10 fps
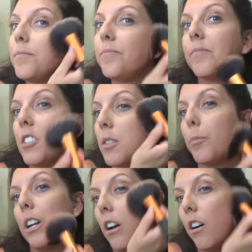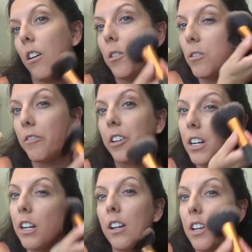Just put it all
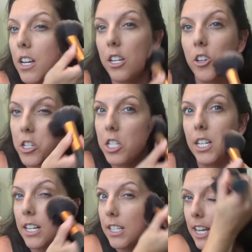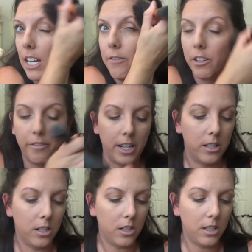over your cheek side of your
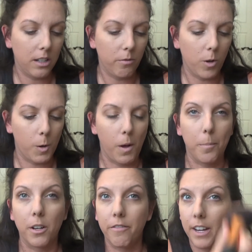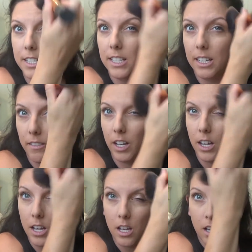face just to warm up your face and give it
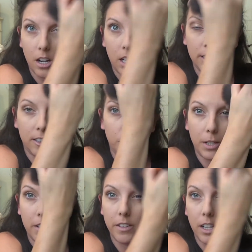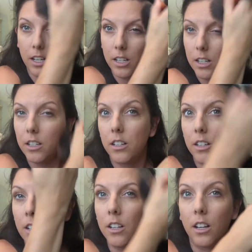a little bit of a
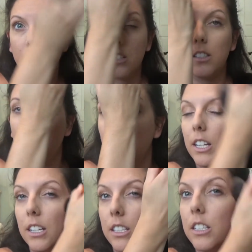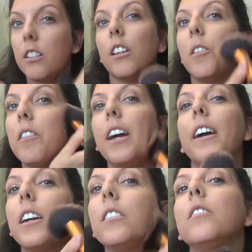sun-kissed glow there.